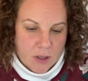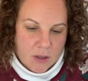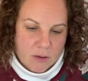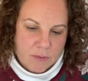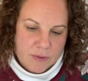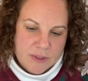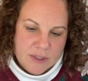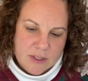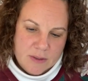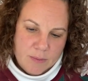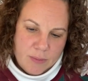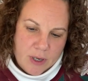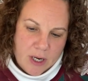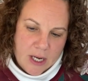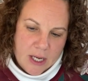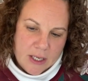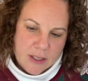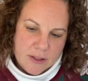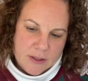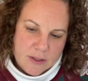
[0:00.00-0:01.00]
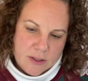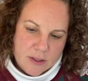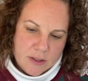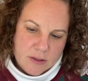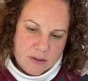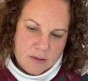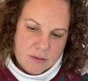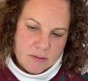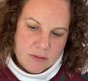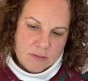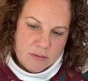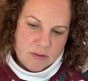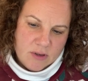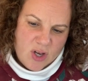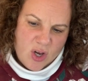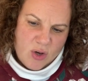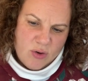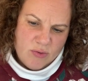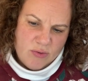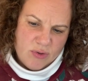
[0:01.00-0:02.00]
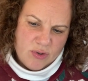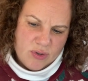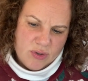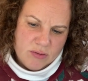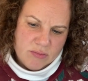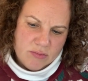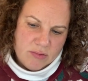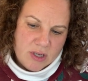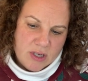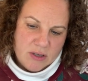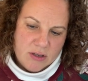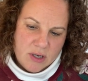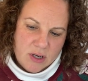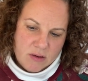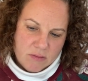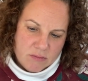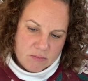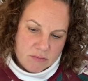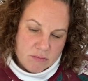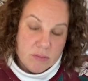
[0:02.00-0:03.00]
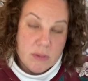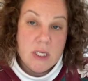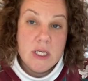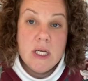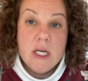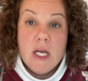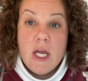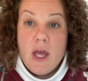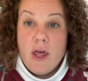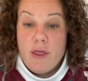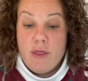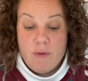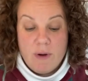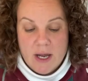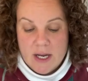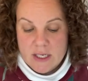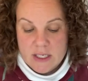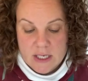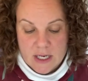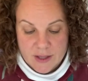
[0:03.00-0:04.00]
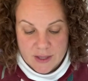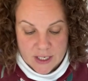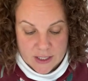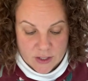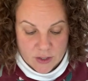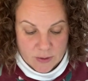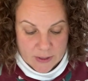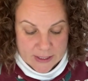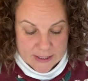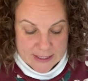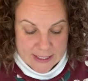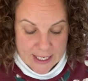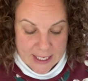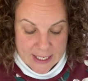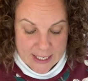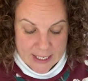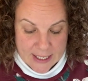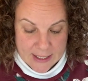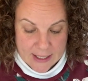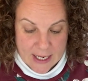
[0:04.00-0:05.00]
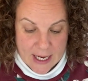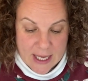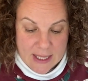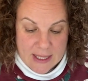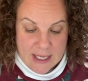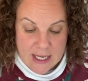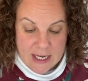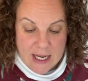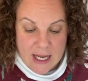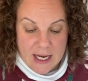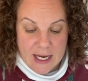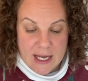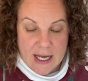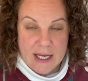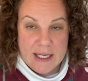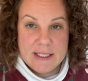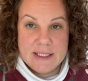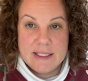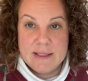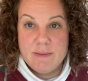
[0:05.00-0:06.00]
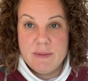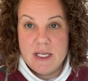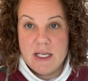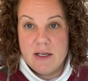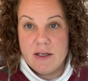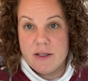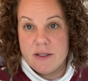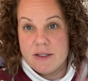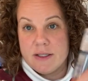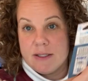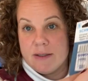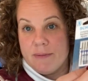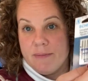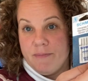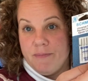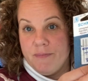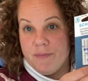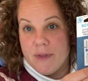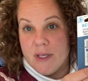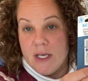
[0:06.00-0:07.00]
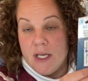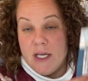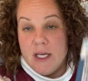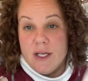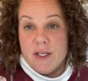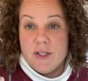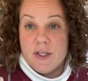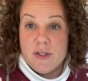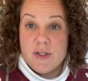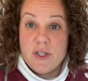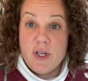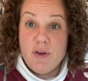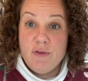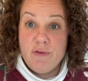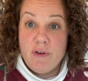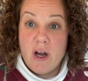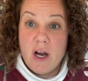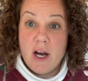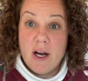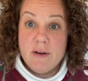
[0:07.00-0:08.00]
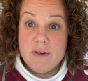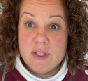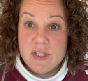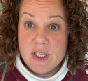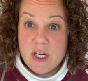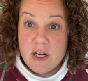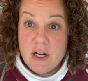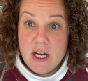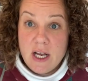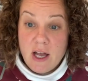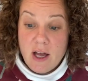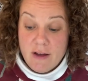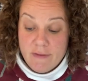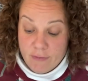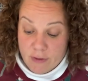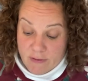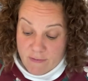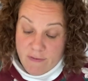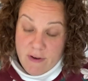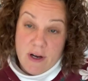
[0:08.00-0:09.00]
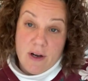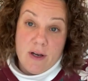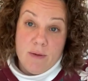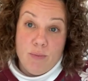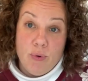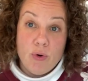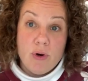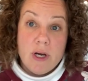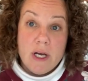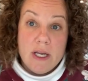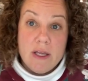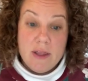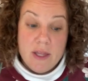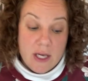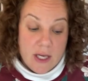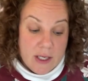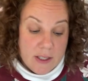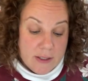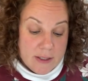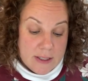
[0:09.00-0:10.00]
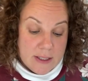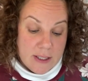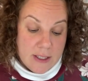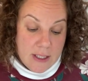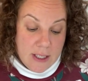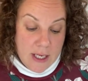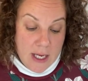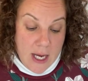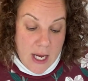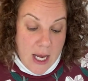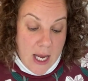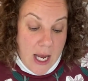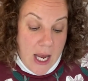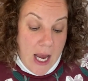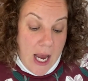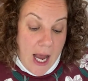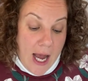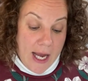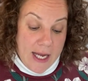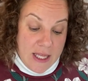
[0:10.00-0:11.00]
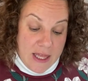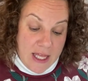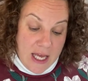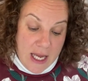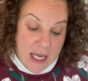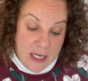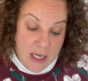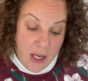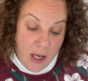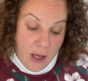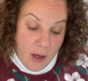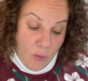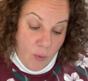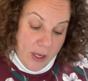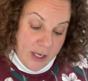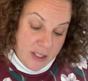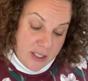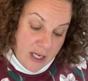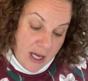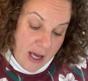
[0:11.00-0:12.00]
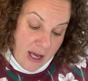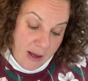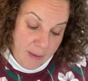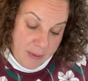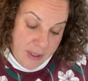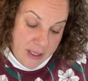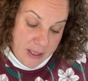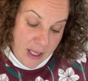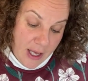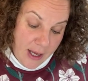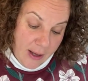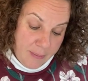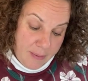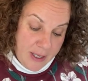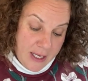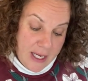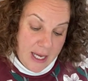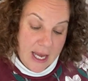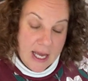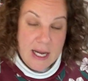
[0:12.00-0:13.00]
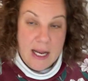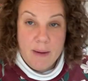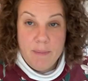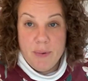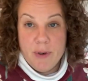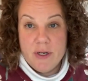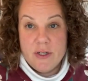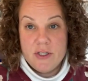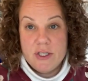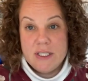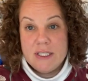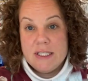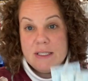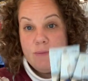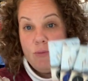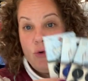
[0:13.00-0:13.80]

what's the brand? Coats? I don't know. Thread, nothing too exciting. And then I got some needles. So far, starting off with very boring things. I then went to Hobby Lobby and I purchased some